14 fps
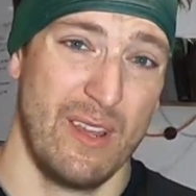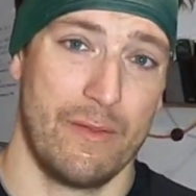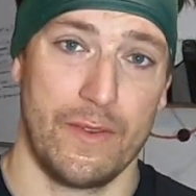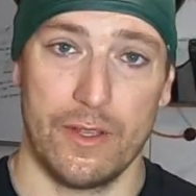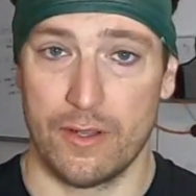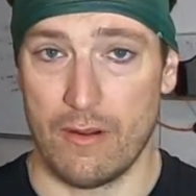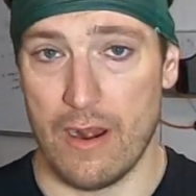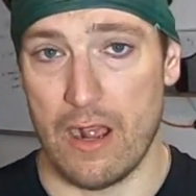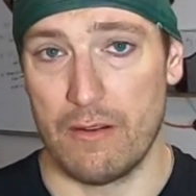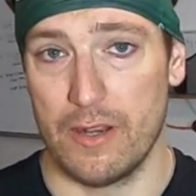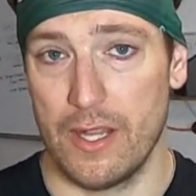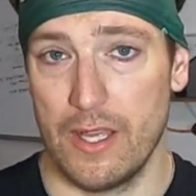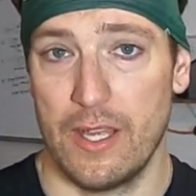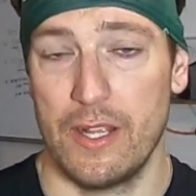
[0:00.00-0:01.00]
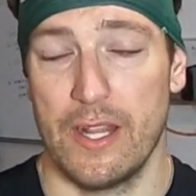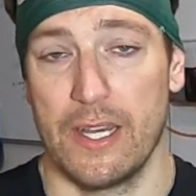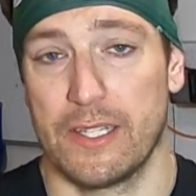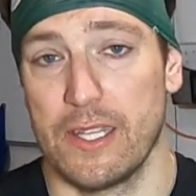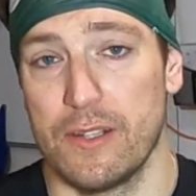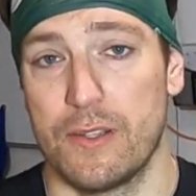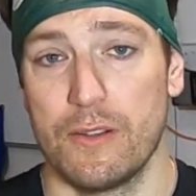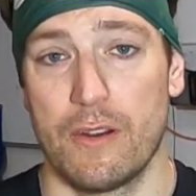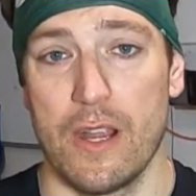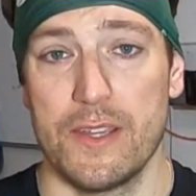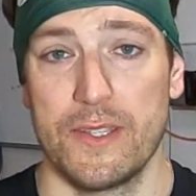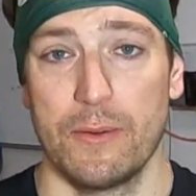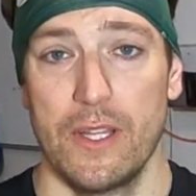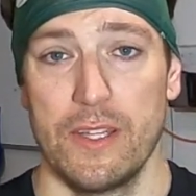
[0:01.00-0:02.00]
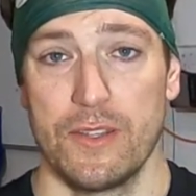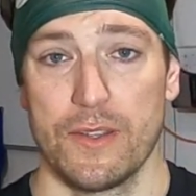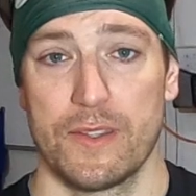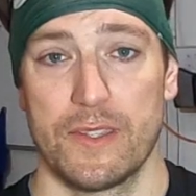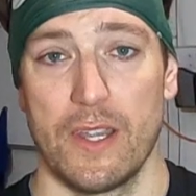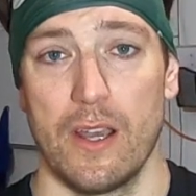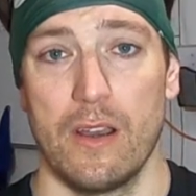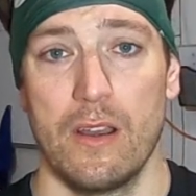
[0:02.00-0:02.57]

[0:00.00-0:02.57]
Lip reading: feeling around in it, not getting too crazy with it, just